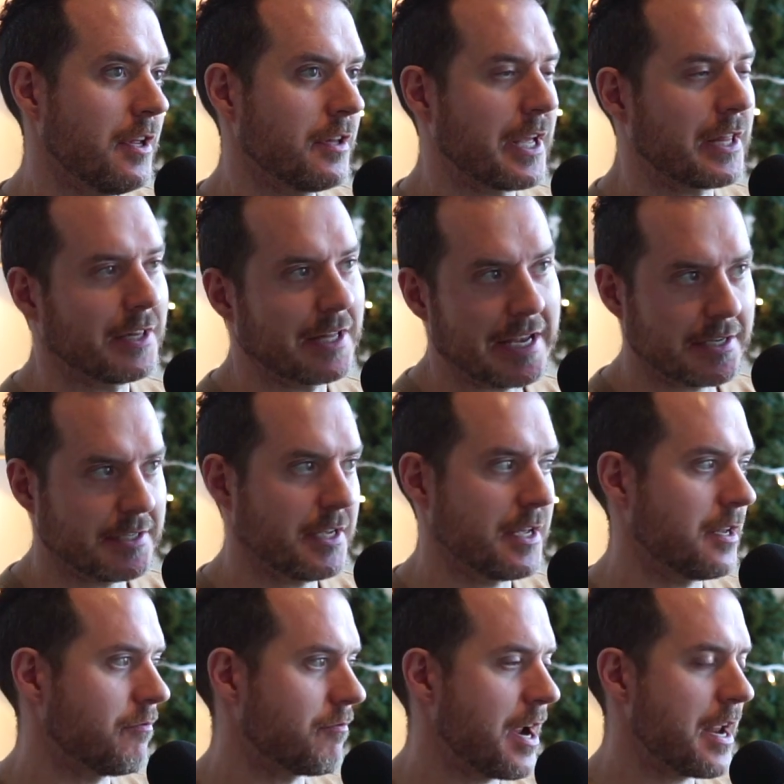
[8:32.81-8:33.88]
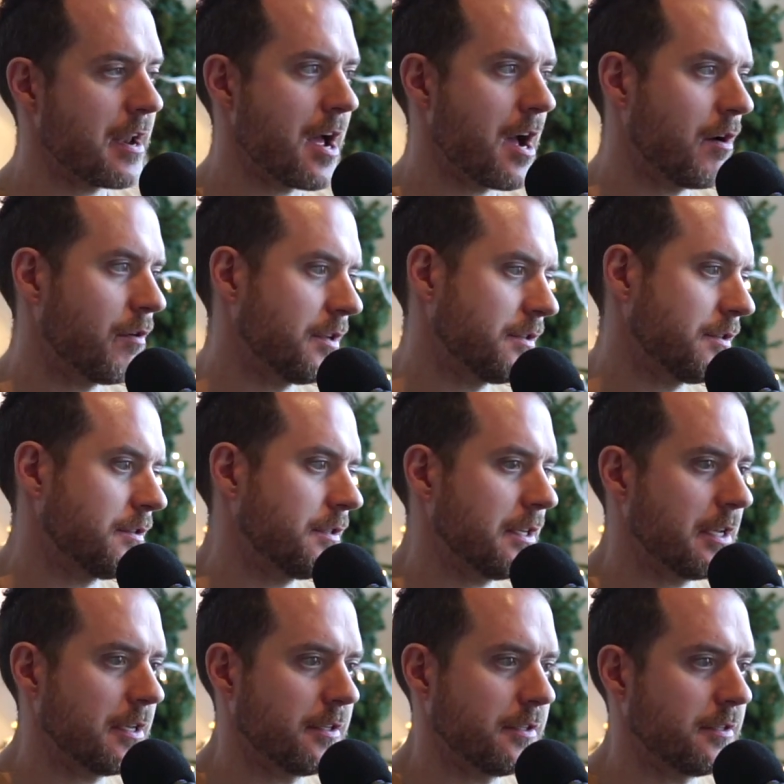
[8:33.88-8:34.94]
Like LinkedIn right now
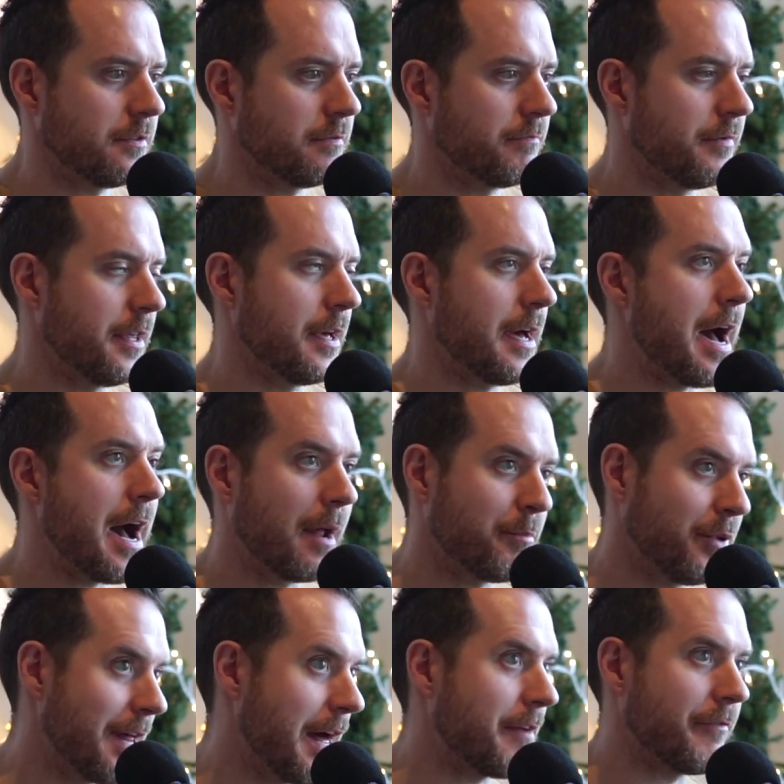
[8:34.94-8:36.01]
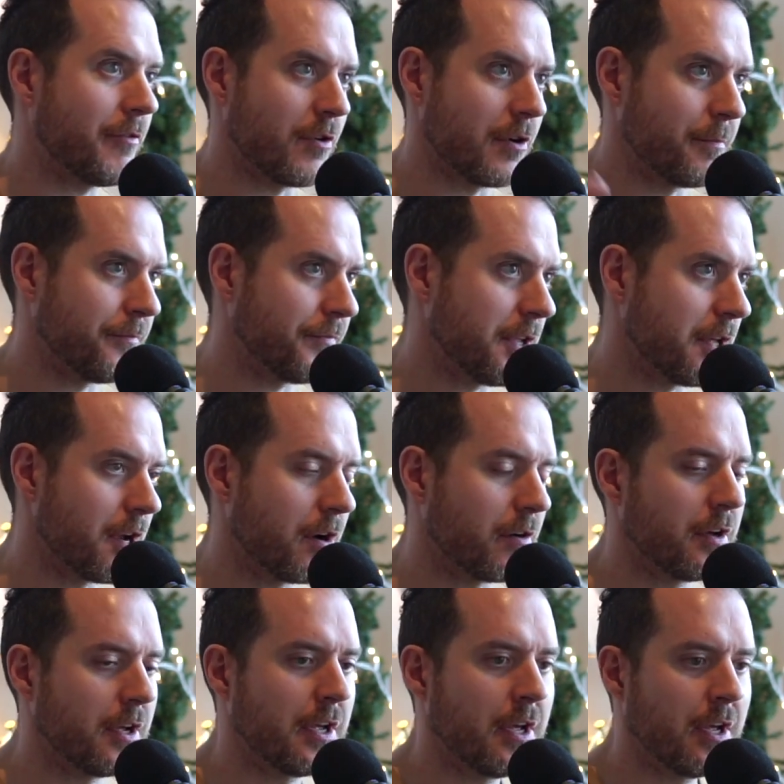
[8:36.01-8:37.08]
is the hot platform, you know.